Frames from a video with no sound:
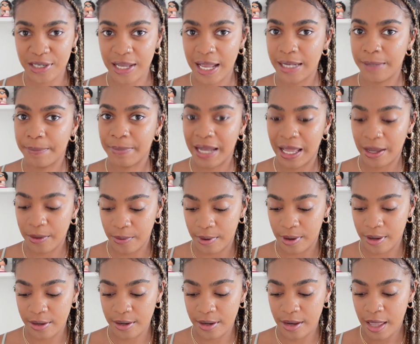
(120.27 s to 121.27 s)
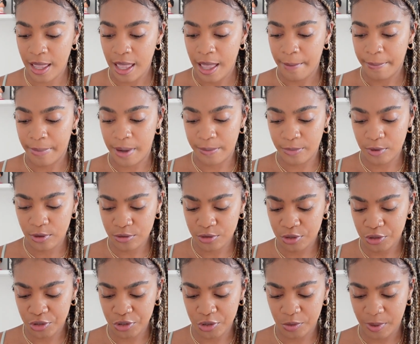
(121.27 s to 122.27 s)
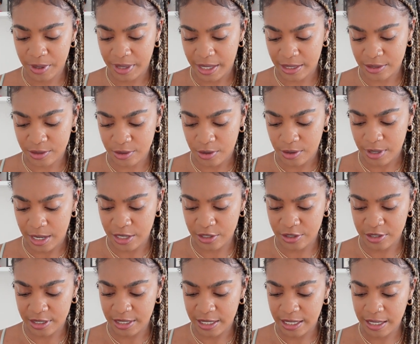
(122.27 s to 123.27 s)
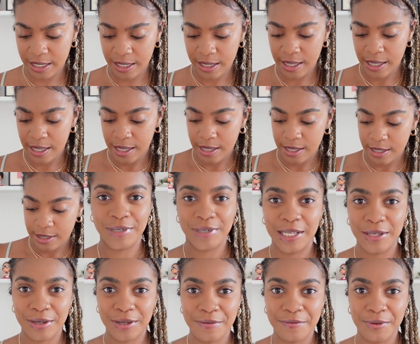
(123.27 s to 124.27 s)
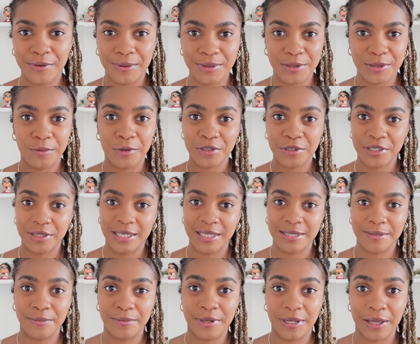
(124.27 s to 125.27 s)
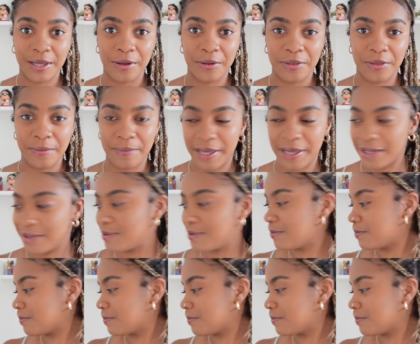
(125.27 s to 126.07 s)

had a black one, but I'm not too sure where that's gone actually. Really looking forward to washing this and putting it on the bed.